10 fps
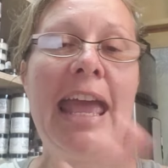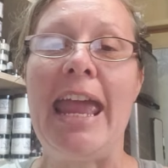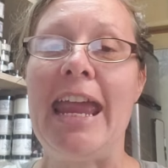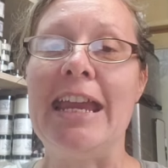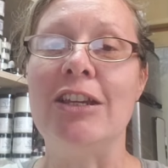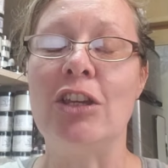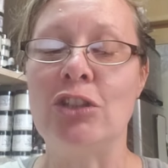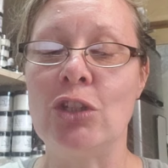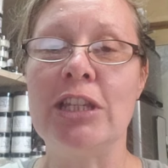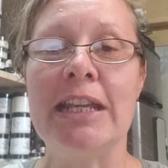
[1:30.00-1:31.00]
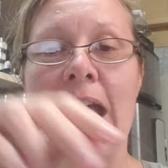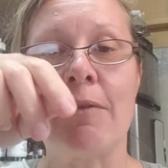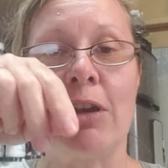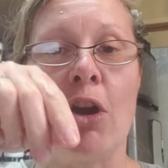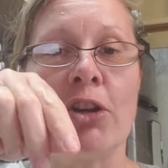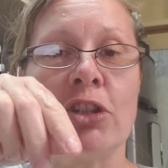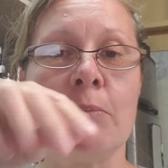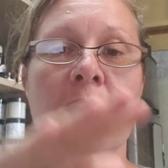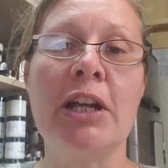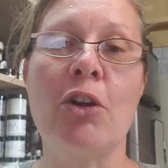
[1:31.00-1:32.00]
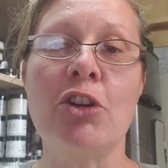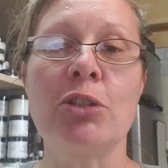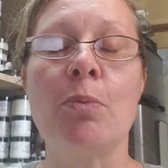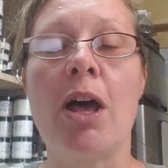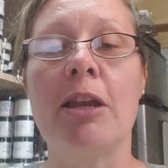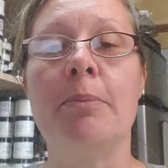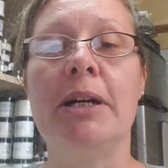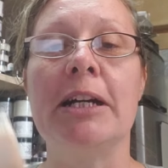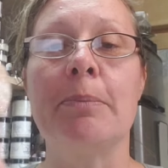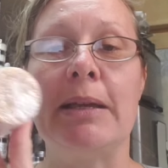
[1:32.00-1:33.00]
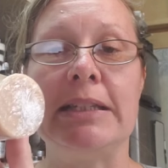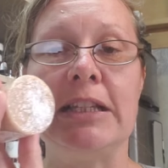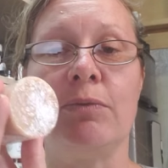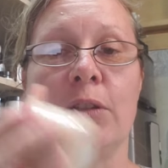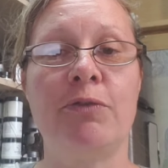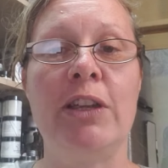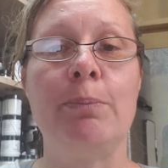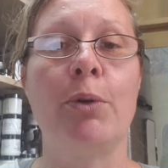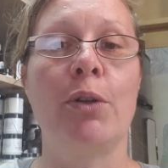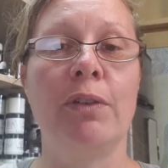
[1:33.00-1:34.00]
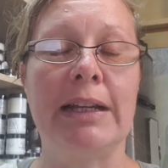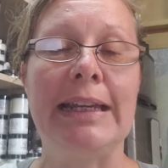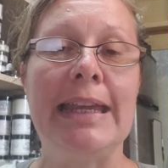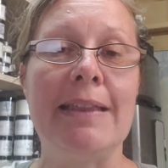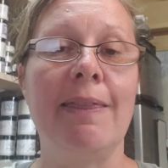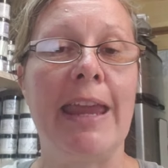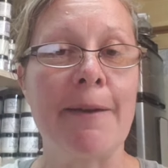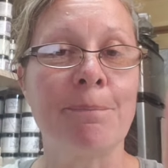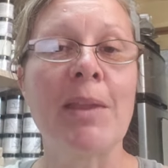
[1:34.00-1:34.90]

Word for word: and so you can have a larger mug or a smaller mug but this will fit perfectly in there